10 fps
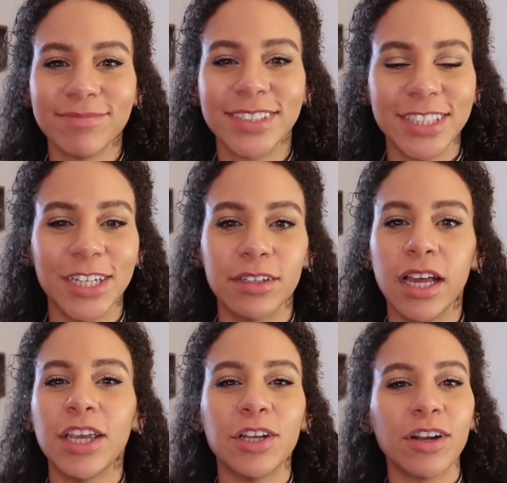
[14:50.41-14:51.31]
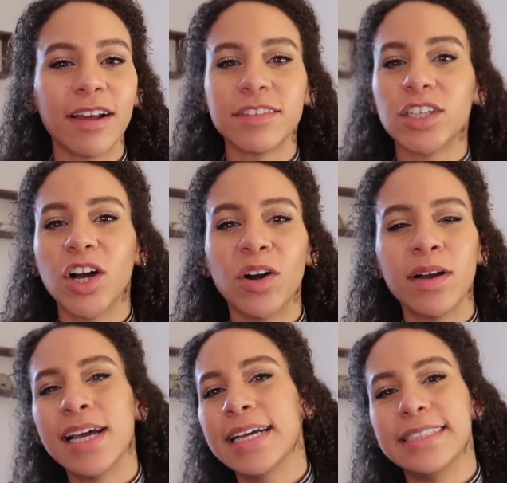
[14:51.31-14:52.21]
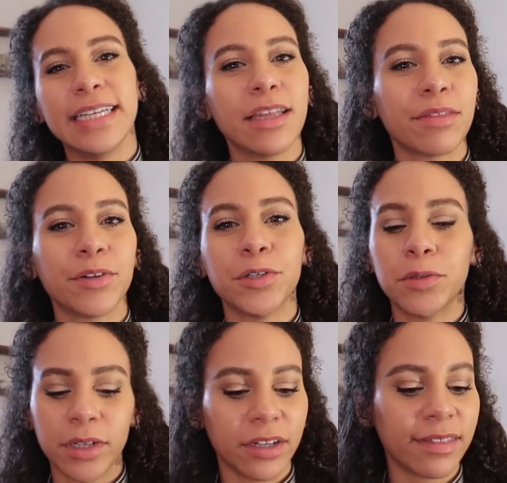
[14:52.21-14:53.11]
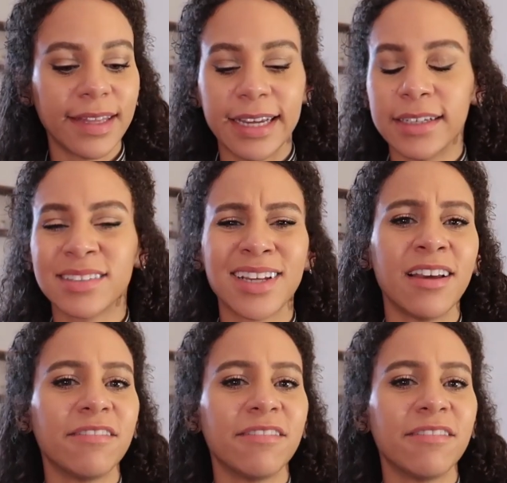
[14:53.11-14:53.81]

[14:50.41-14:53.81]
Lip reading: So you don't have to go dig through your things,